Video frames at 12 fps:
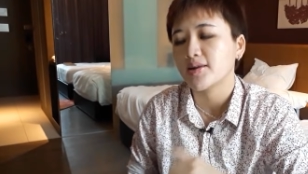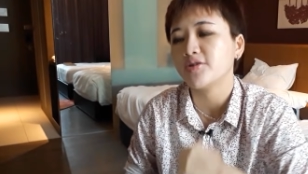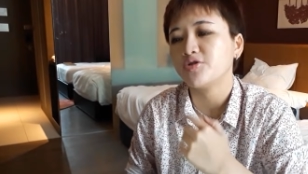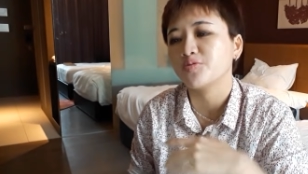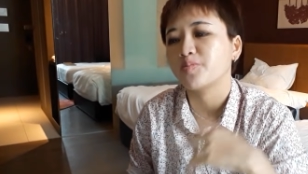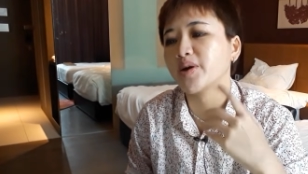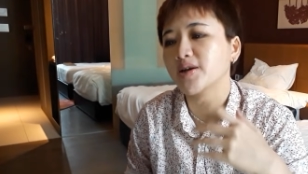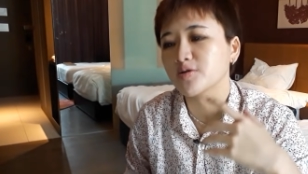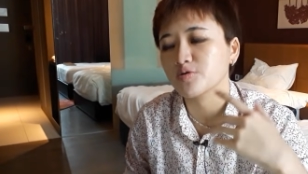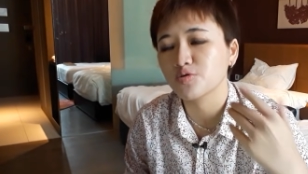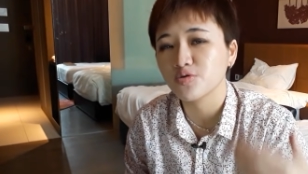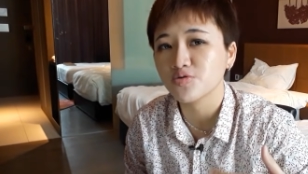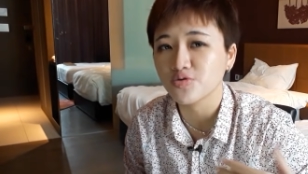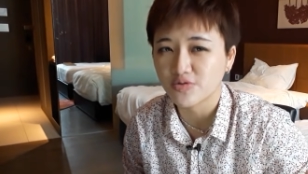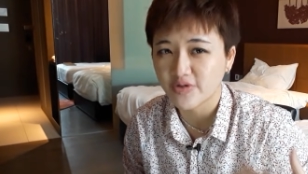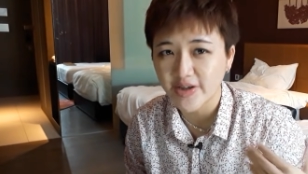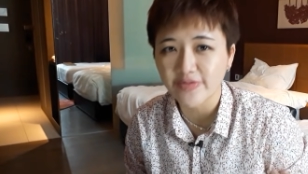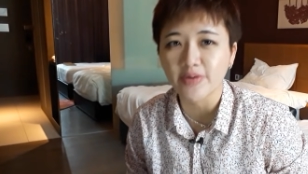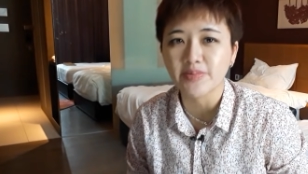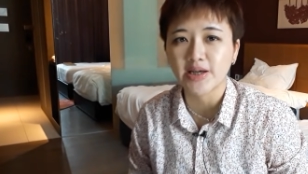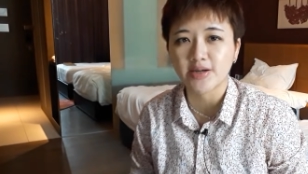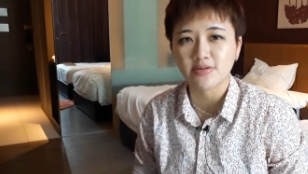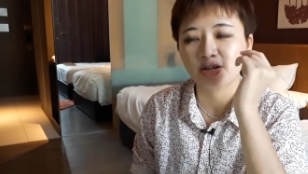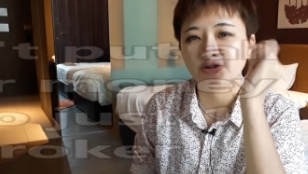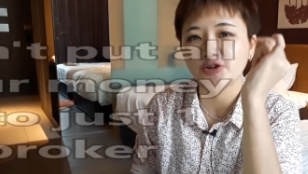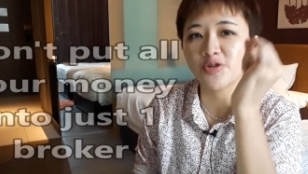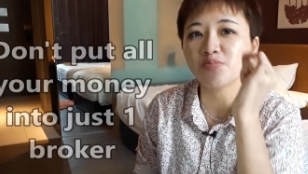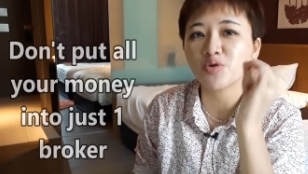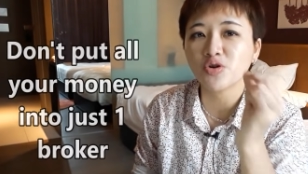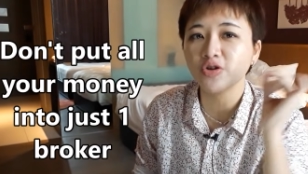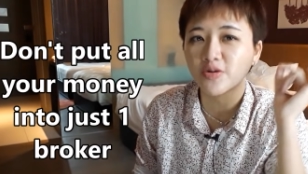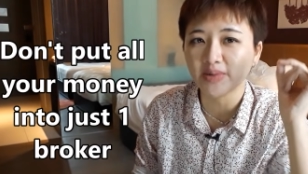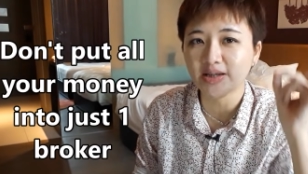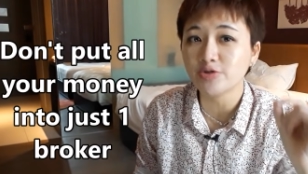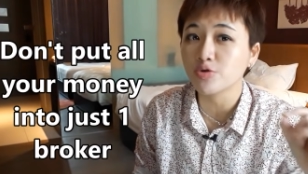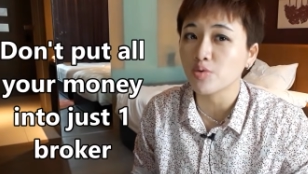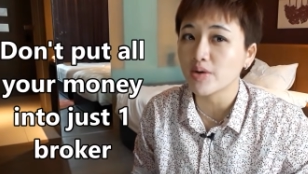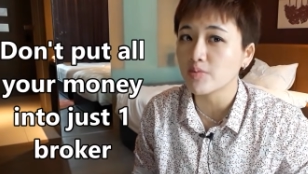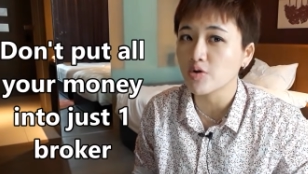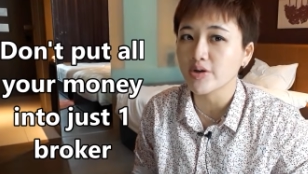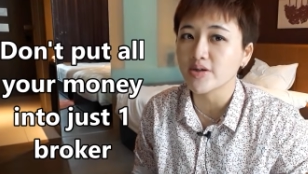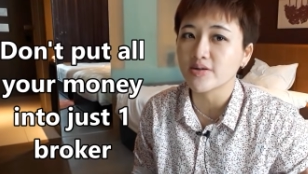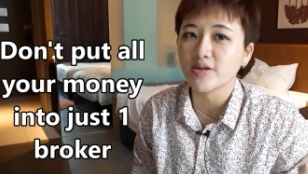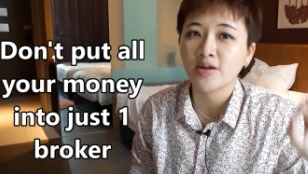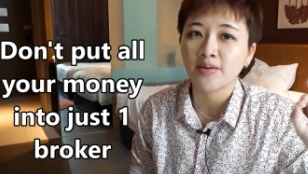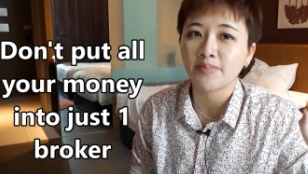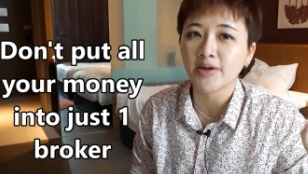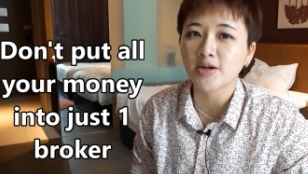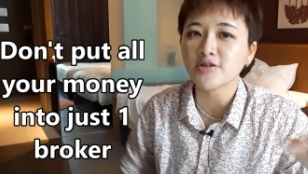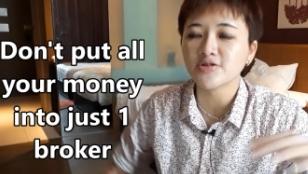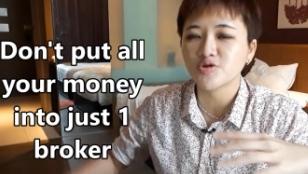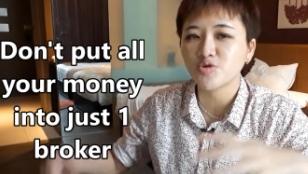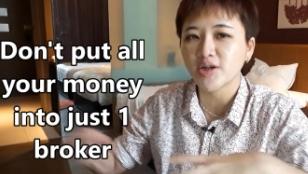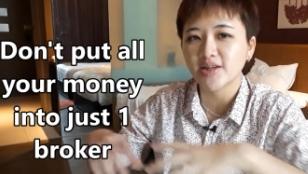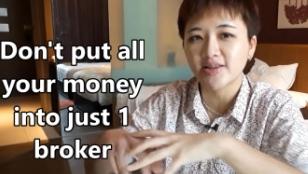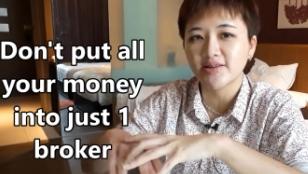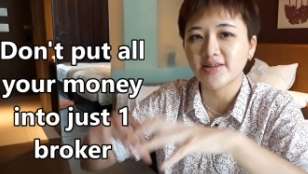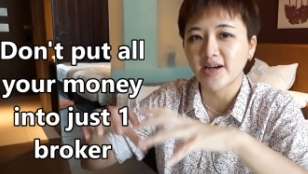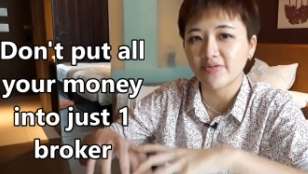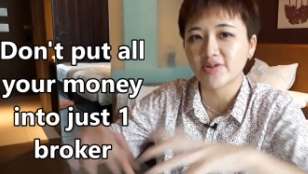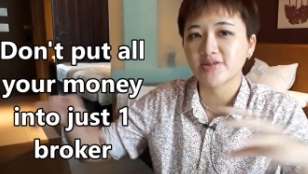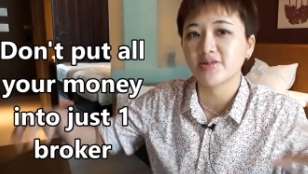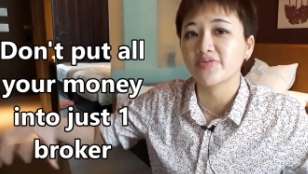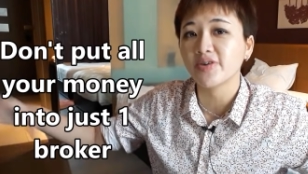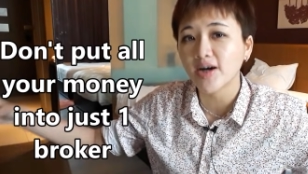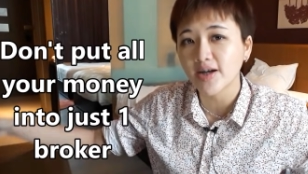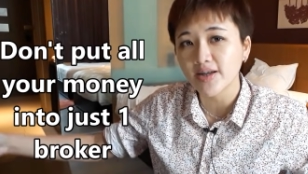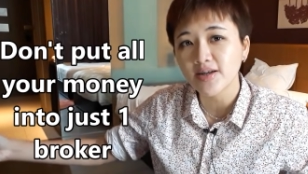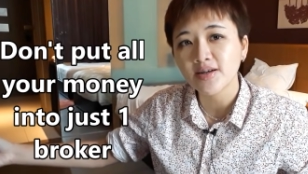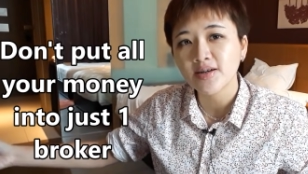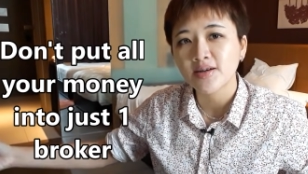Then you pick 2 to 3 from there. Don't put all your money into one broker because you're gonna diversify.